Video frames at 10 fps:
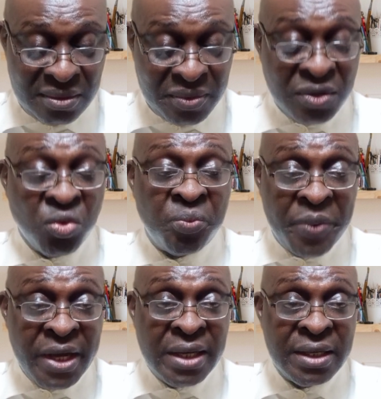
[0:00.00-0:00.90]
They will
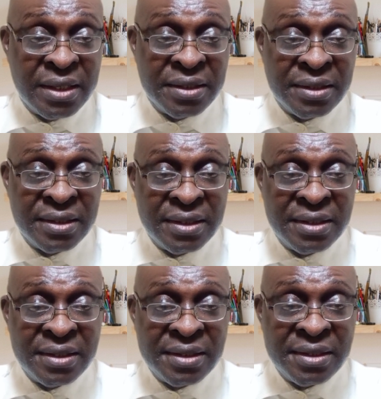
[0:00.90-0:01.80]
pay,
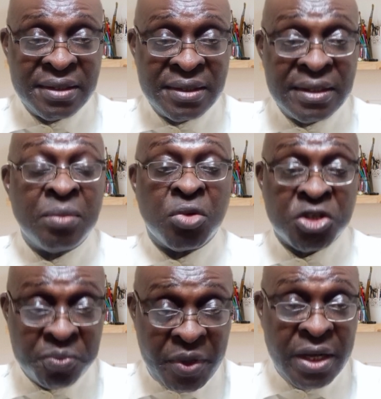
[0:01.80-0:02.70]
they
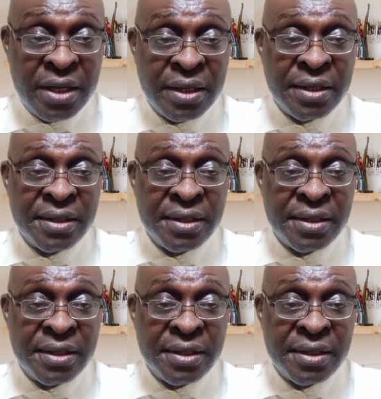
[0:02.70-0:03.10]
must pay.